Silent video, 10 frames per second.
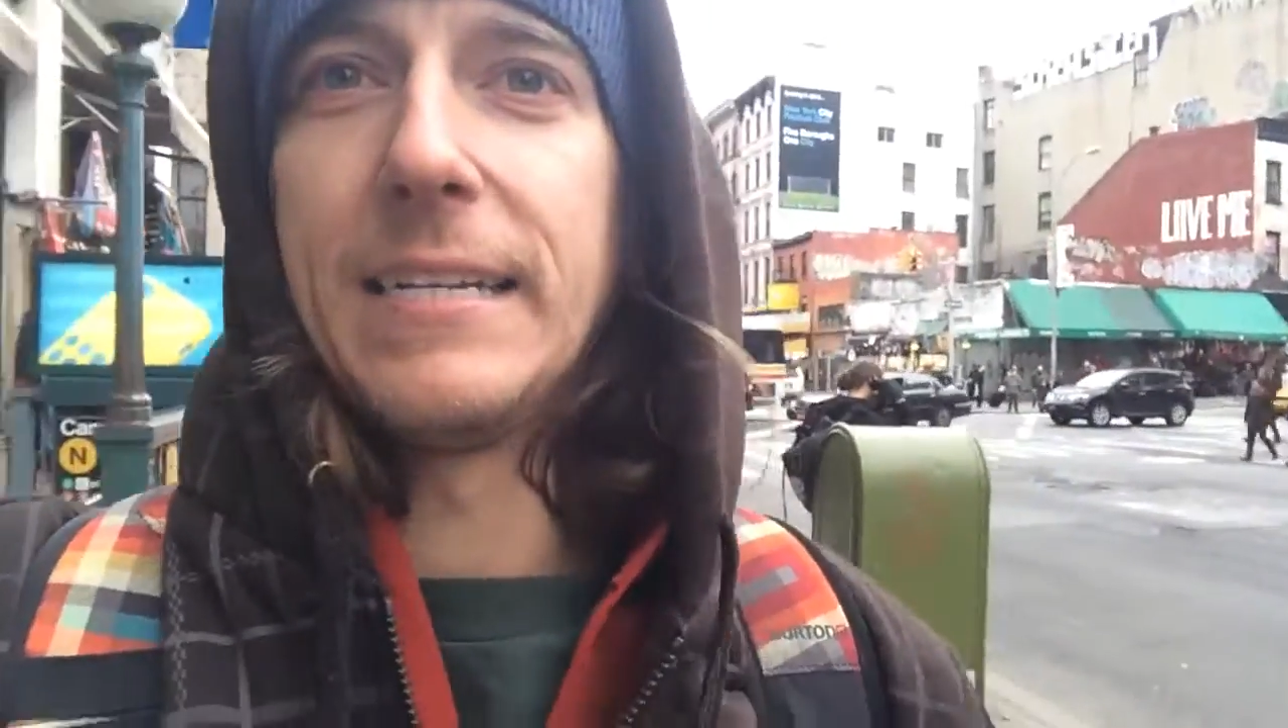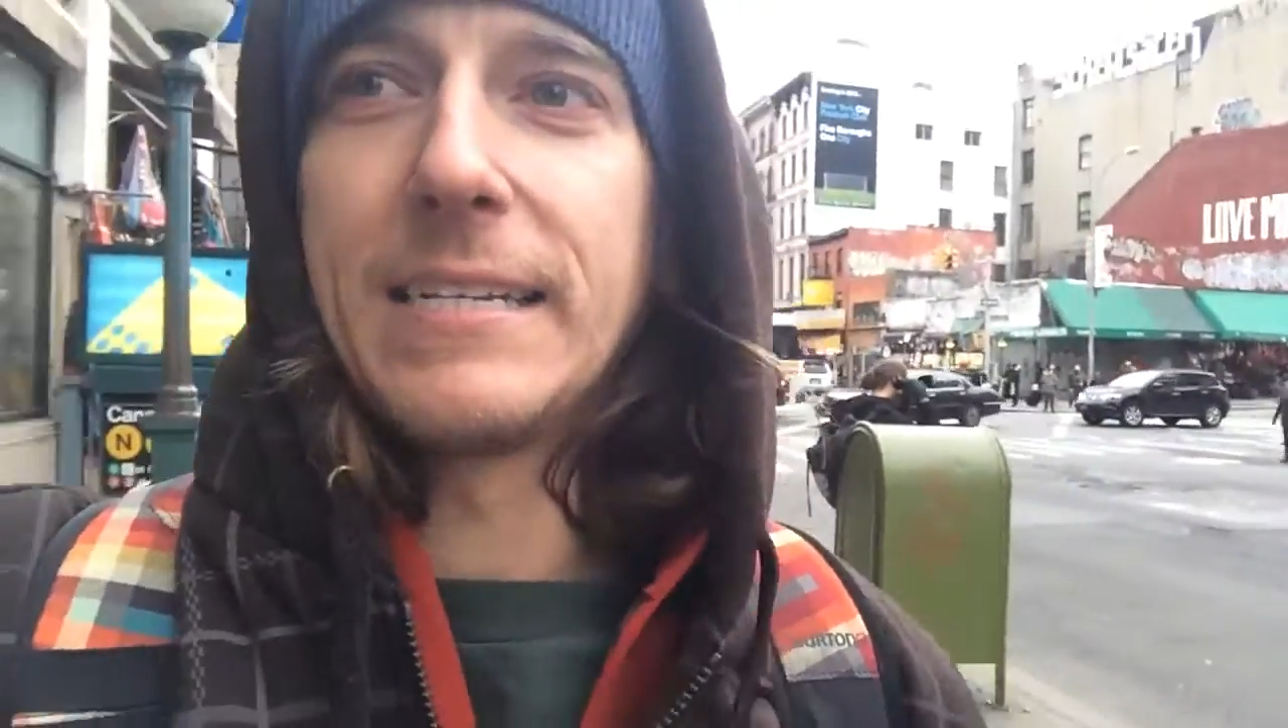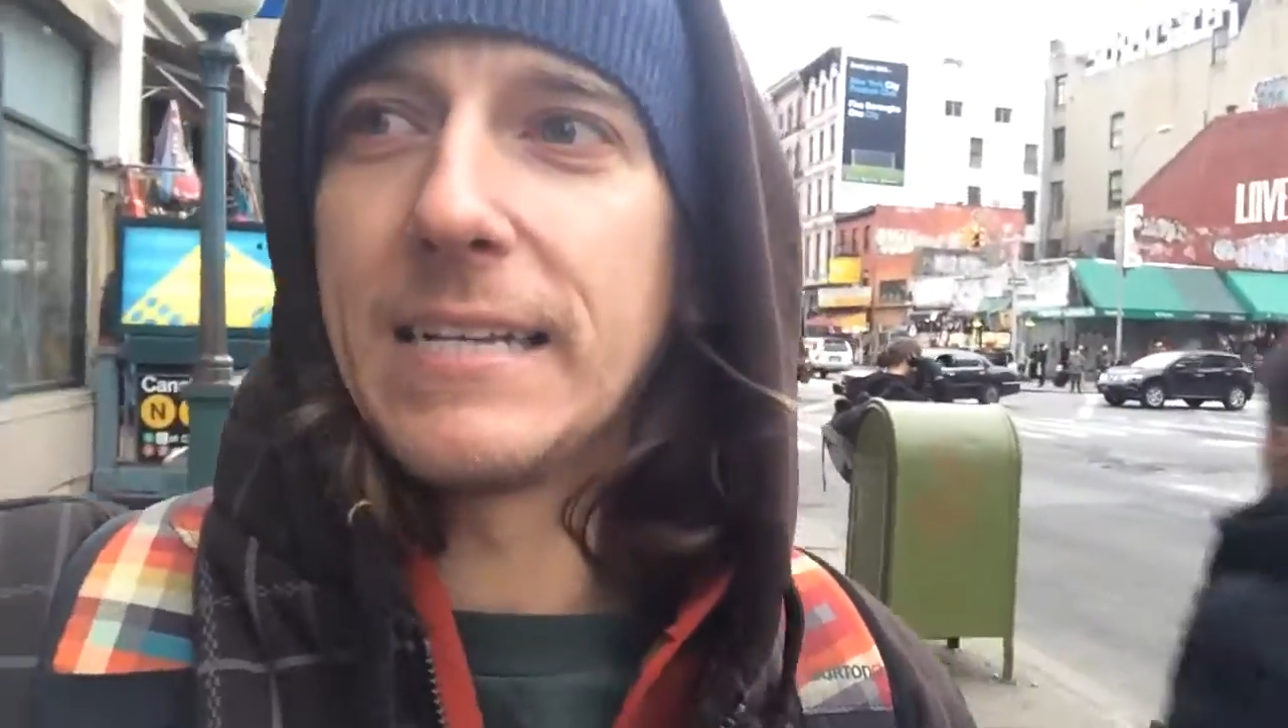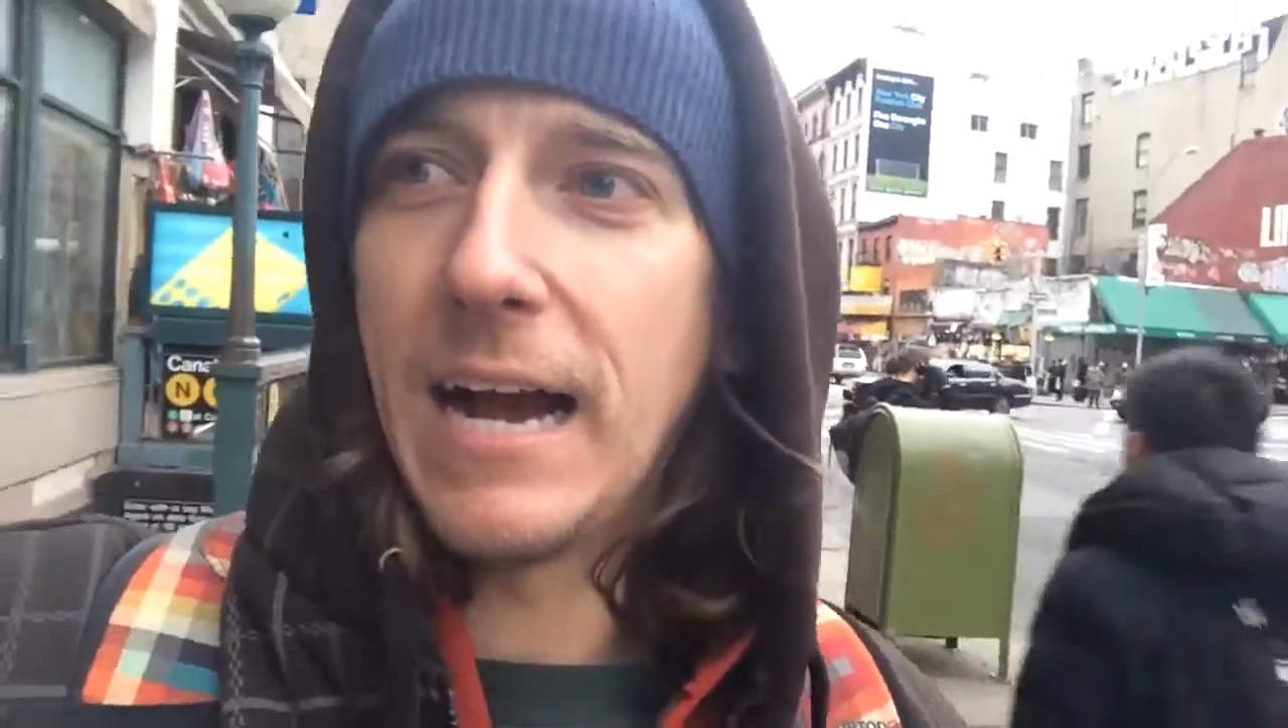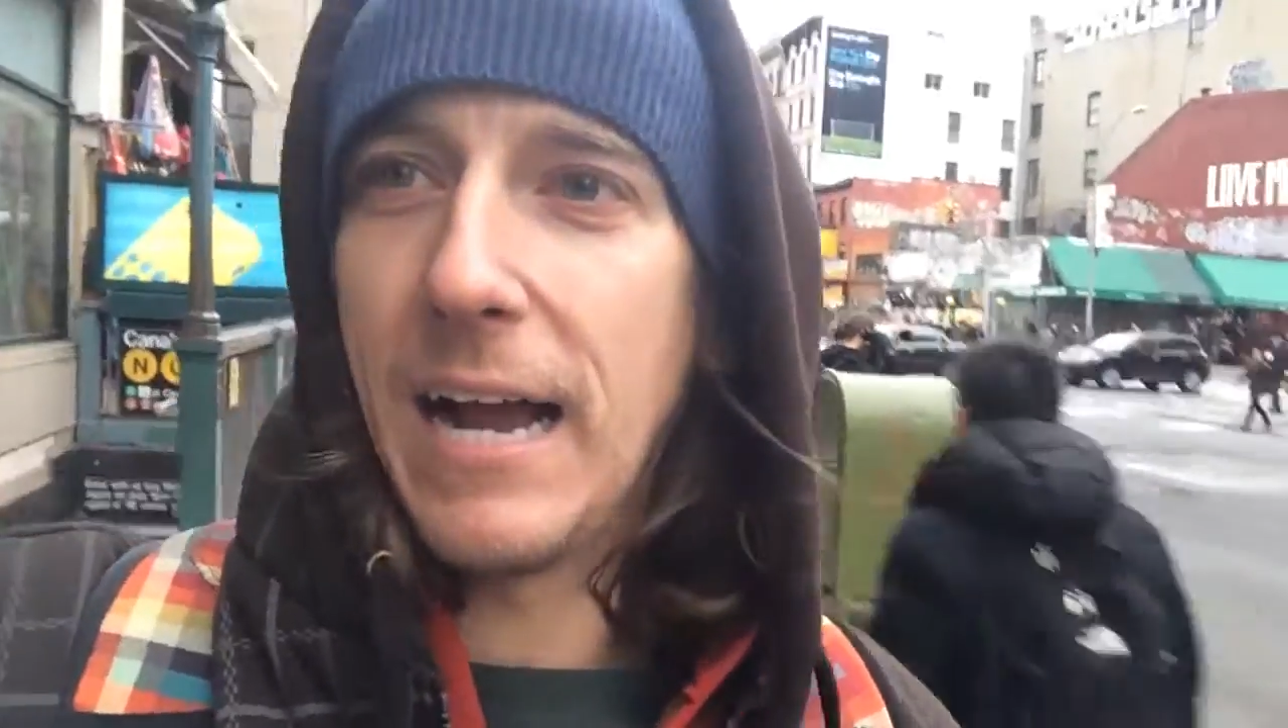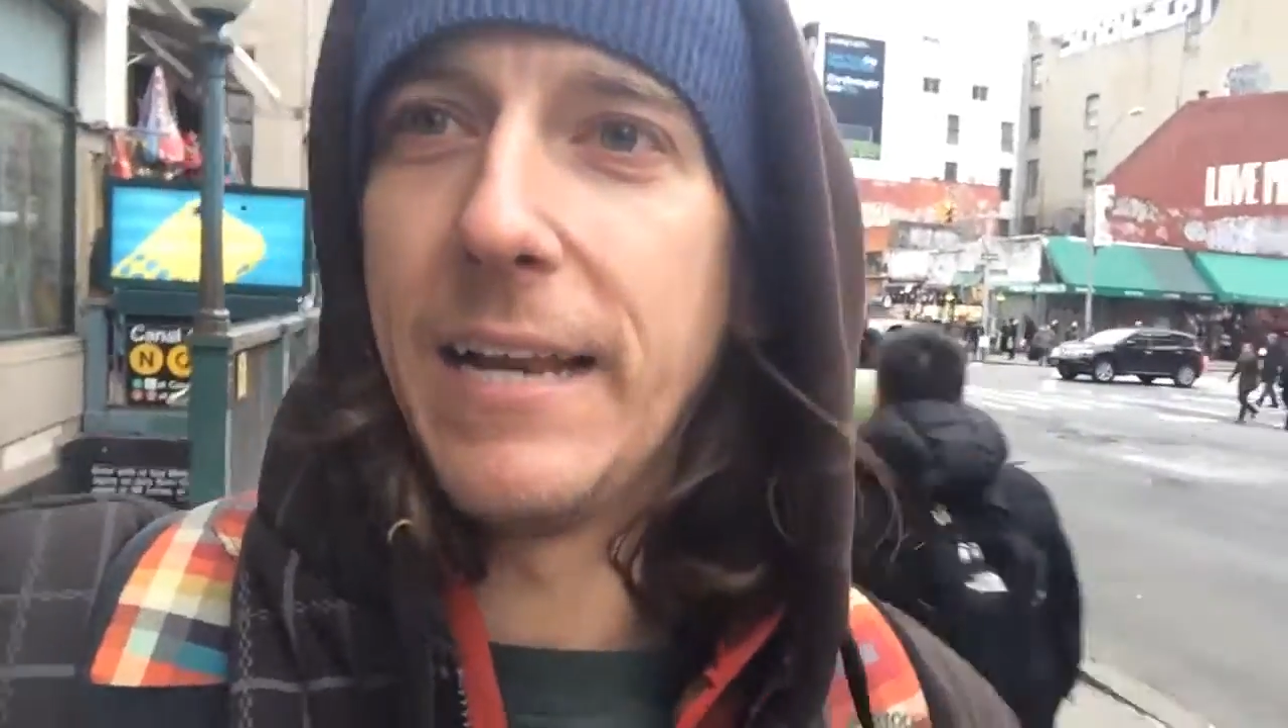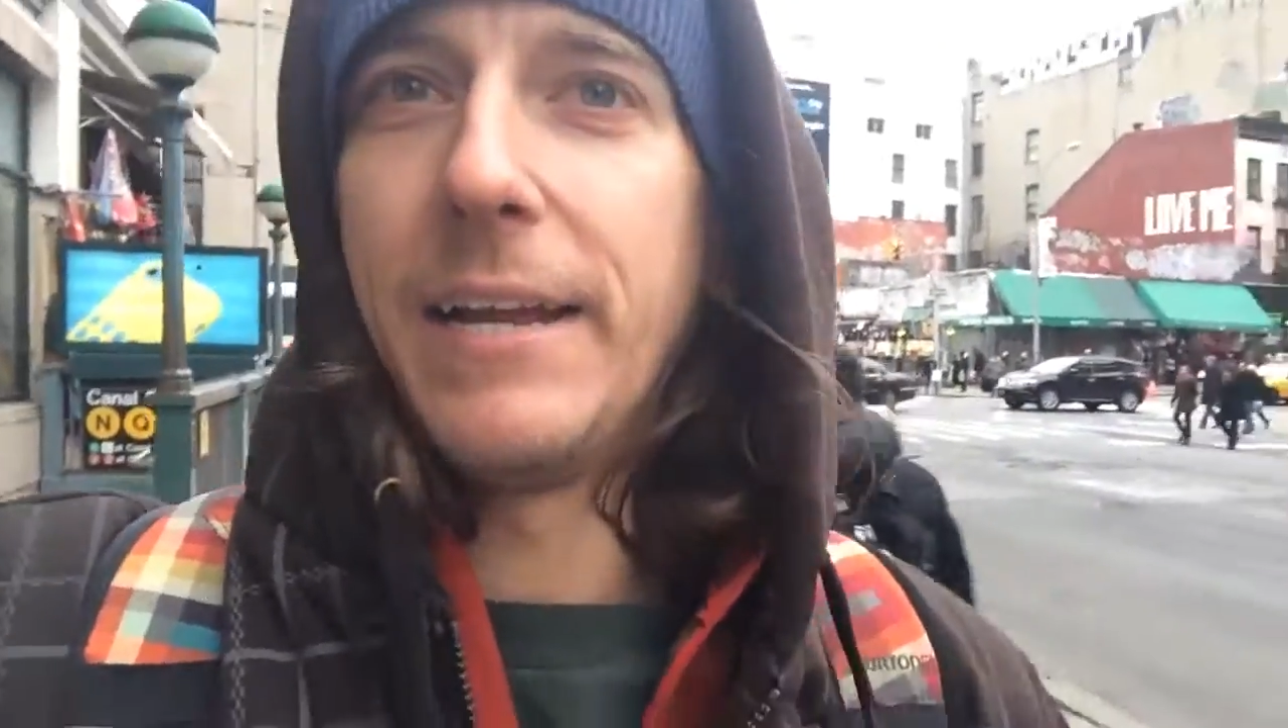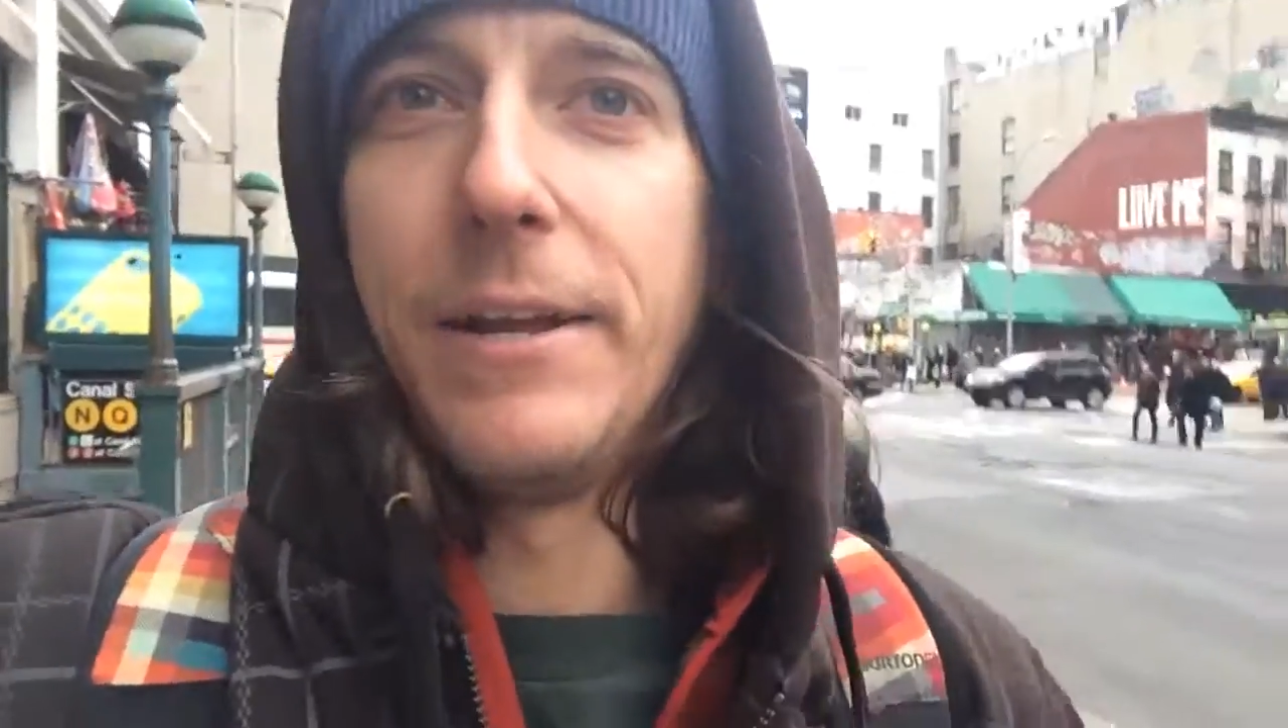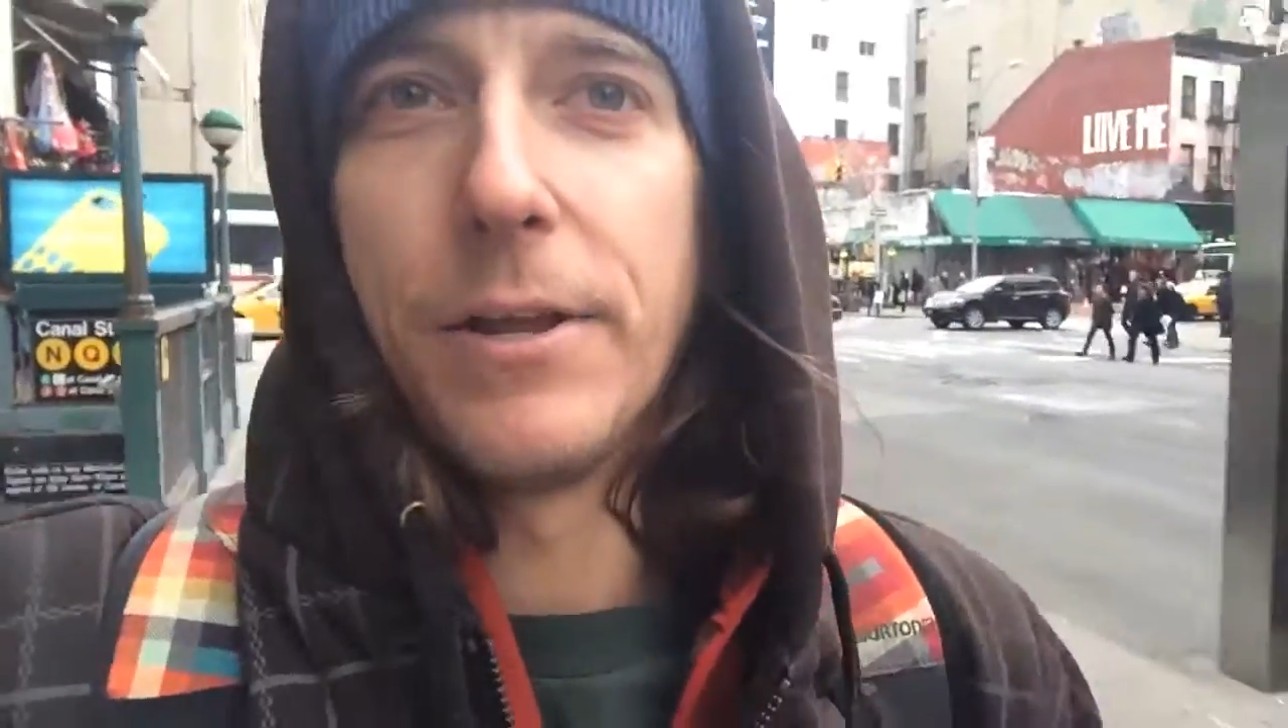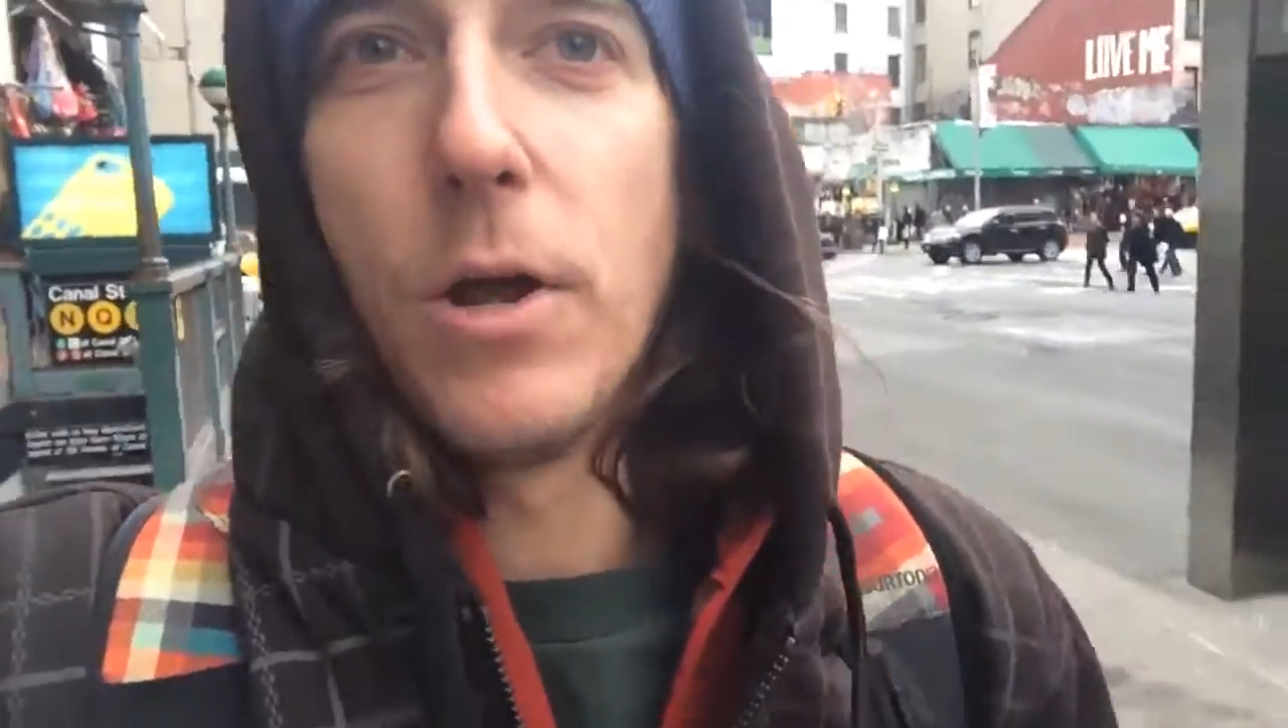
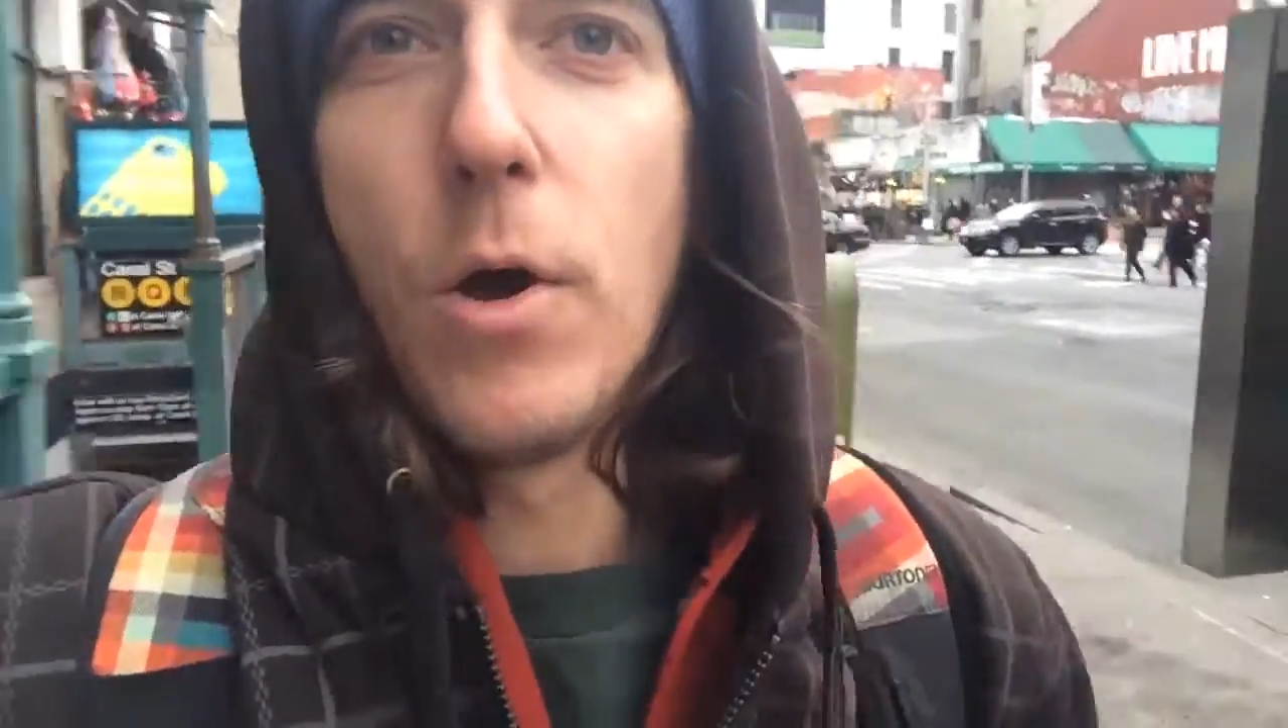decided,